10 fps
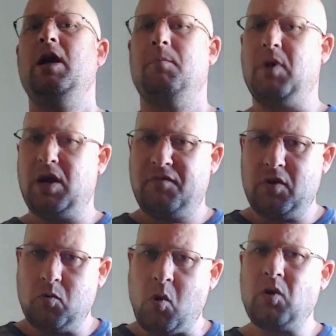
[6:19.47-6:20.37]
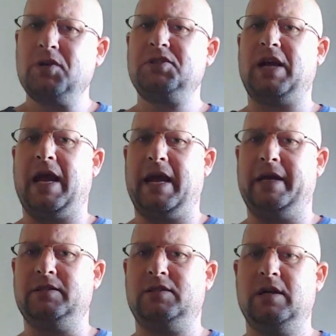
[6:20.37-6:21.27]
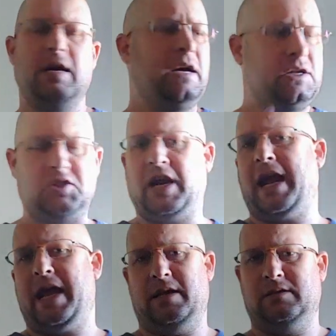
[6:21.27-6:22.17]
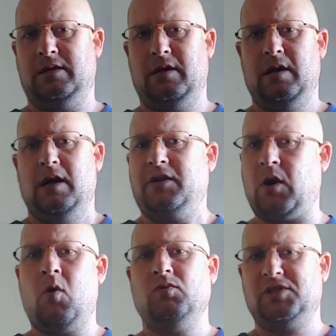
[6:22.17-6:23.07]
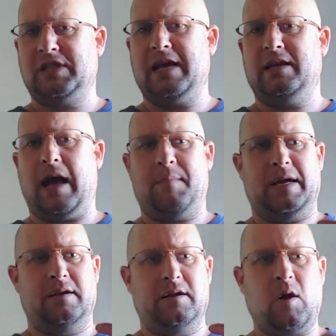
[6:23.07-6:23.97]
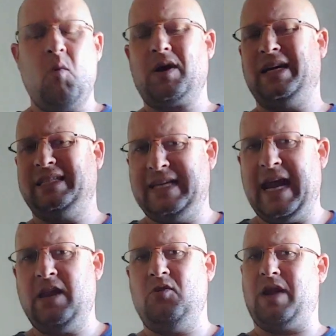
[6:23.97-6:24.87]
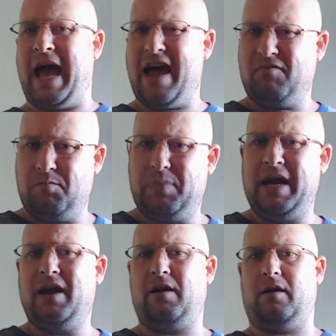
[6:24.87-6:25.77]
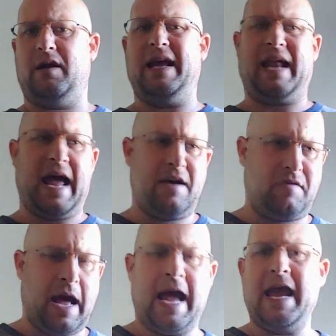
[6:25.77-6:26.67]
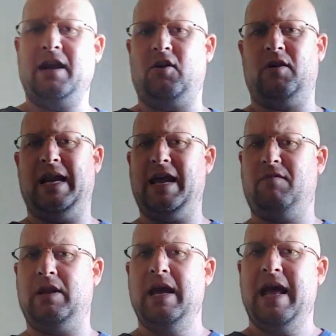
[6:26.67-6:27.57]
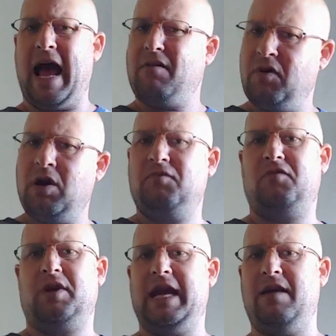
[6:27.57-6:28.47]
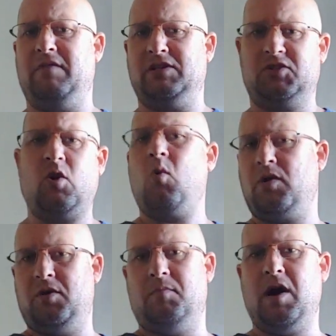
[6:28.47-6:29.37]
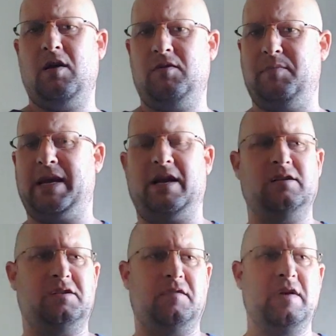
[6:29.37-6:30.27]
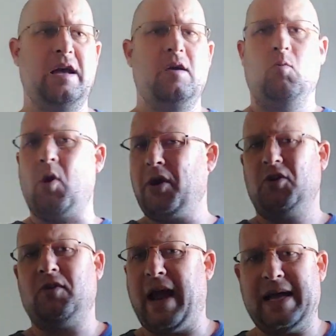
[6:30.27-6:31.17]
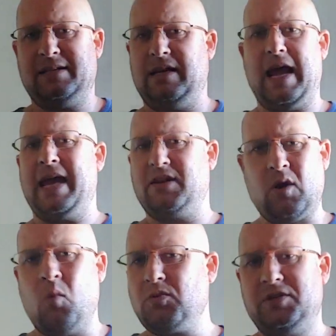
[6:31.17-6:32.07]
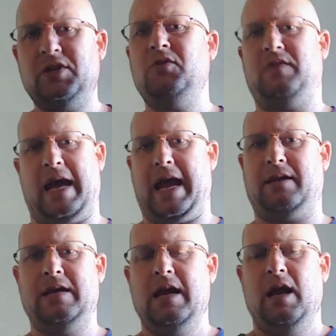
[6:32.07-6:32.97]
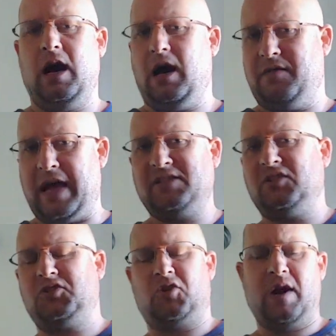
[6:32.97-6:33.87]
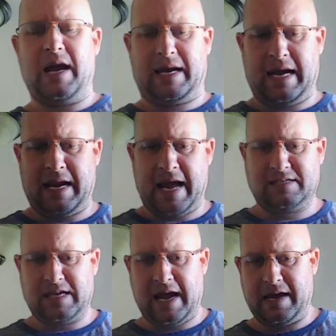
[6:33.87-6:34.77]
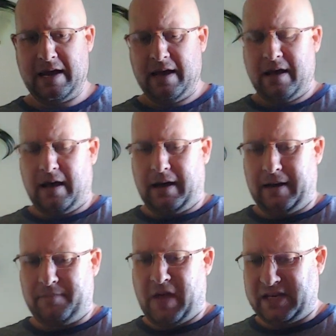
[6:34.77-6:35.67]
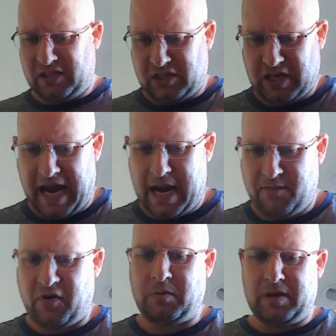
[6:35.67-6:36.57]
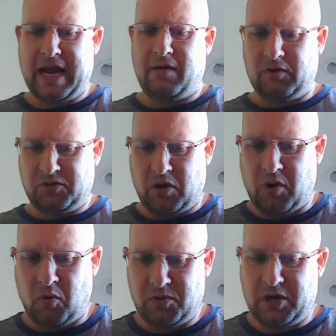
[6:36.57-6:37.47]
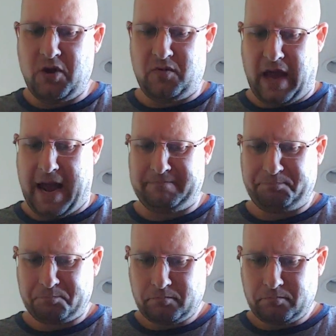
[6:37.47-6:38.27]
But if you want to change. Don't continue to have bitter and have anger and even have unforgiveness toward your mother because of where you're at today. Don't do that. That's a trick, and that's a scheme from the devil, so don't do that.